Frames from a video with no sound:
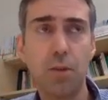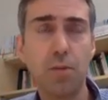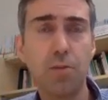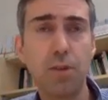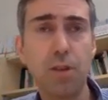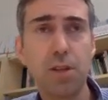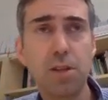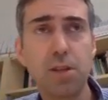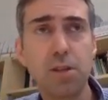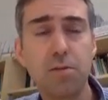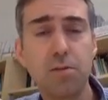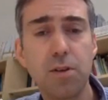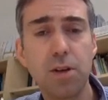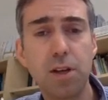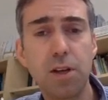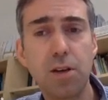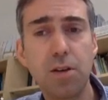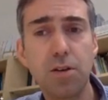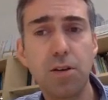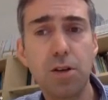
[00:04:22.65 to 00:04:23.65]

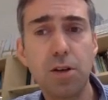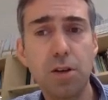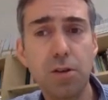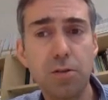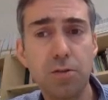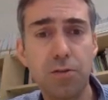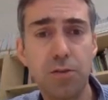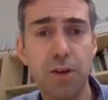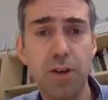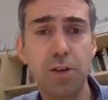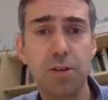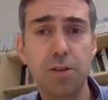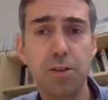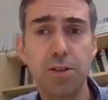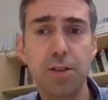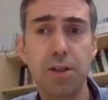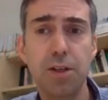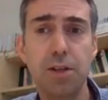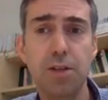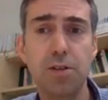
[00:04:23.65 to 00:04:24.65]
relatively new
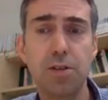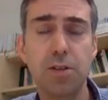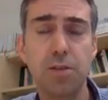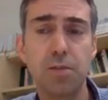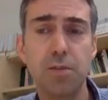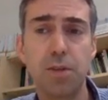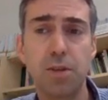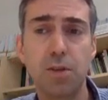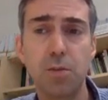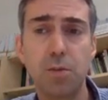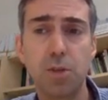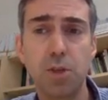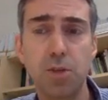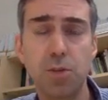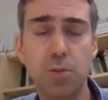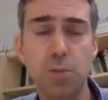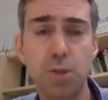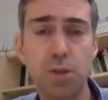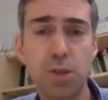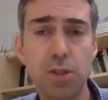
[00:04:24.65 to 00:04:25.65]
field and something
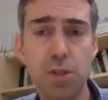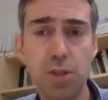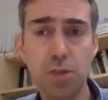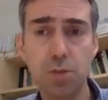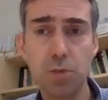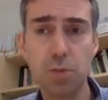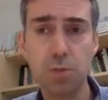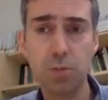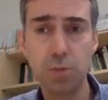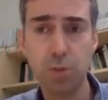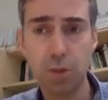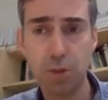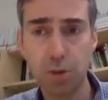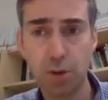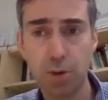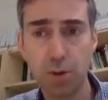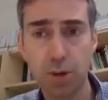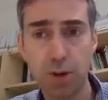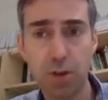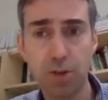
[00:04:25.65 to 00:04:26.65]
which we're still doing
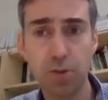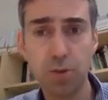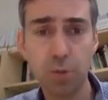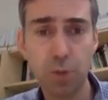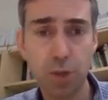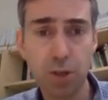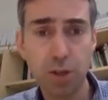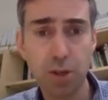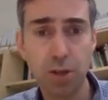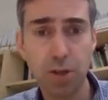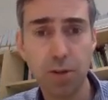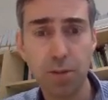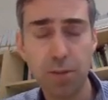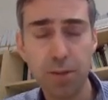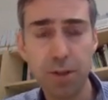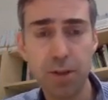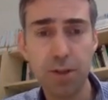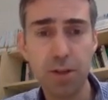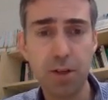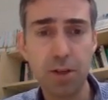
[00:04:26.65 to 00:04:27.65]
quite a lot of work on
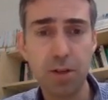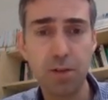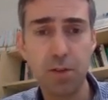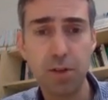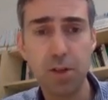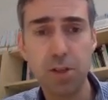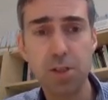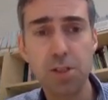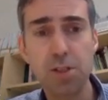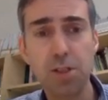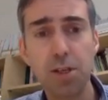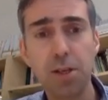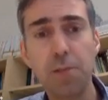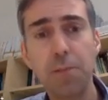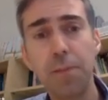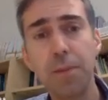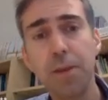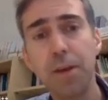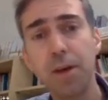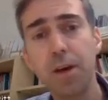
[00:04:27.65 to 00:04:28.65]
at the university.
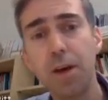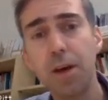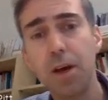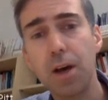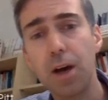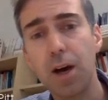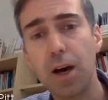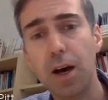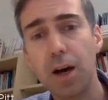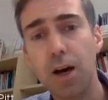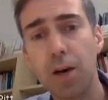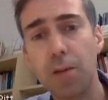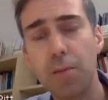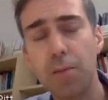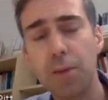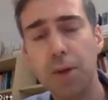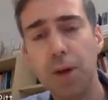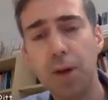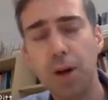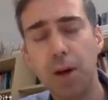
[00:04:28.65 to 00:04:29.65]

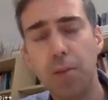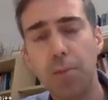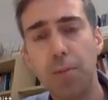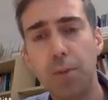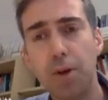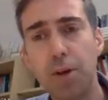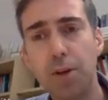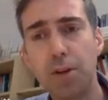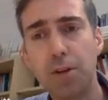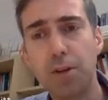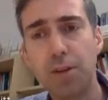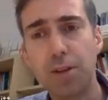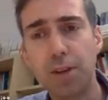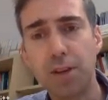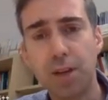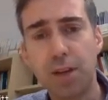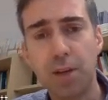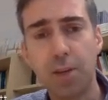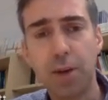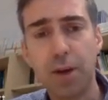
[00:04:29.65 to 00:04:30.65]
But
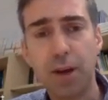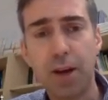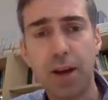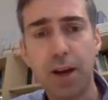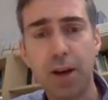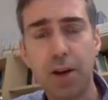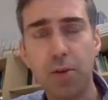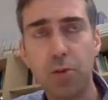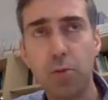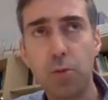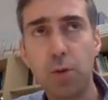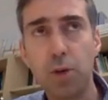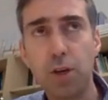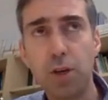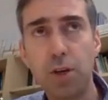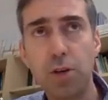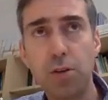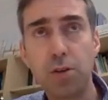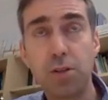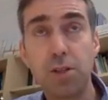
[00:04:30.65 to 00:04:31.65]
thinking about how we
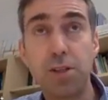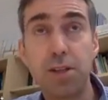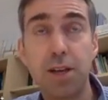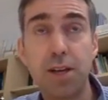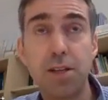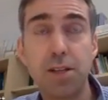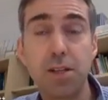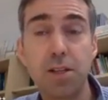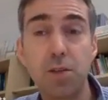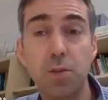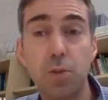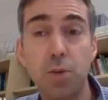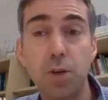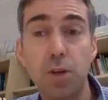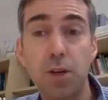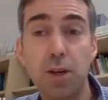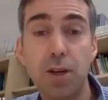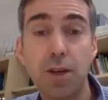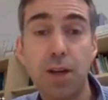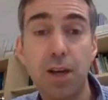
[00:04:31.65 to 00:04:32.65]
use the data that
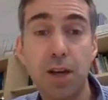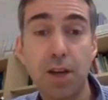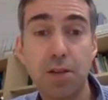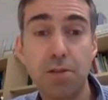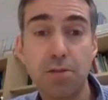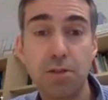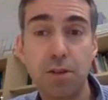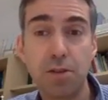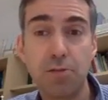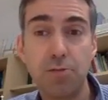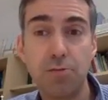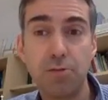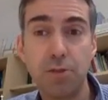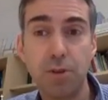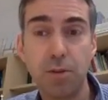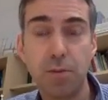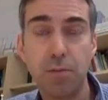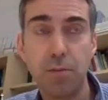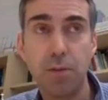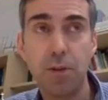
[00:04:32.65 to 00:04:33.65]
we're gathering
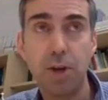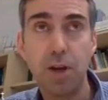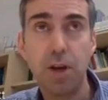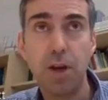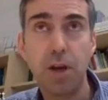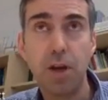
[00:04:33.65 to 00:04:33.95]
from